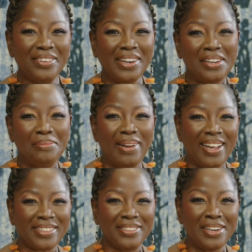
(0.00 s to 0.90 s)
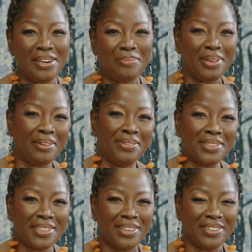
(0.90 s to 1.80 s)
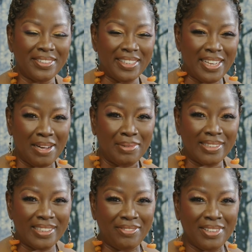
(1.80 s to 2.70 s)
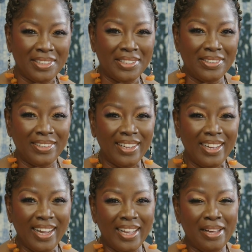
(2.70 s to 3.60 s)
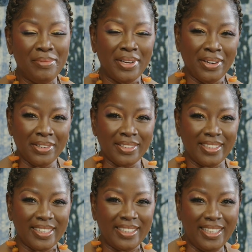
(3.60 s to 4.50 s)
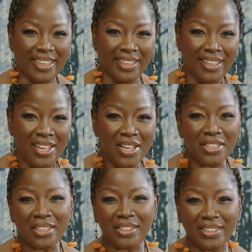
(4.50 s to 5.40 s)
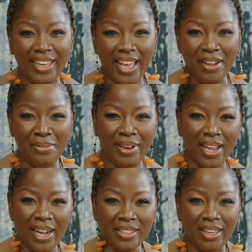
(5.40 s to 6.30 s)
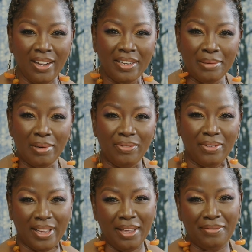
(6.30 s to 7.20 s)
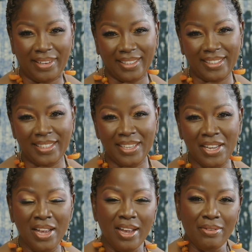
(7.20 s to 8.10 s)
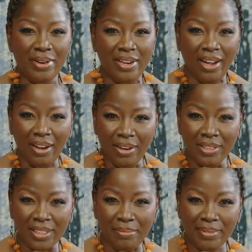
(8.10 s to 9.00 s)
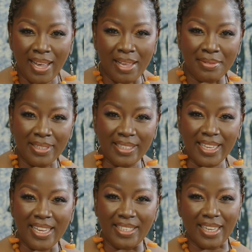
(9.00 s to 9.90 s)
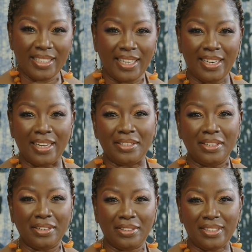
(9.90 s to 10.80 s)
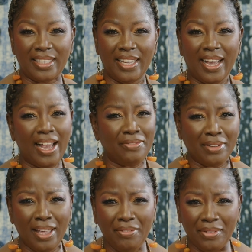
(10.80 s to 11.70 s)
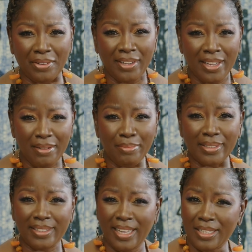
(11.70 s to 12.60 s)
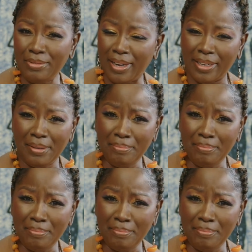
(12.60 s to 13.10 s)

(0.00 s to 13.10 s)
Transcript: Welcome back to our beautiful show, the Yaba TV show. I am your host, Yesia. So today we are talking about forgiveness. We know sometimes it's easier said than done to say, I forgive you. But guess what?